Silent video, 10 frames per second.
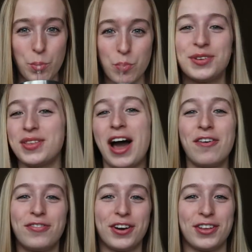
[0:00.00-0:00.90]
So
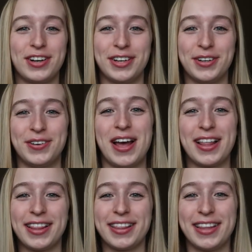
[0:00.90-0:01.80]
without further ado,
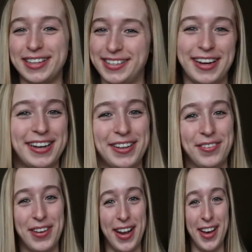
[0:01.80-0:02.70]
let's get into
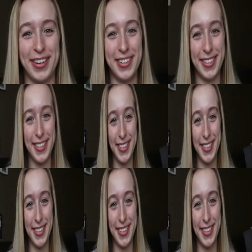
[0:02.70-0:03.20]
the video.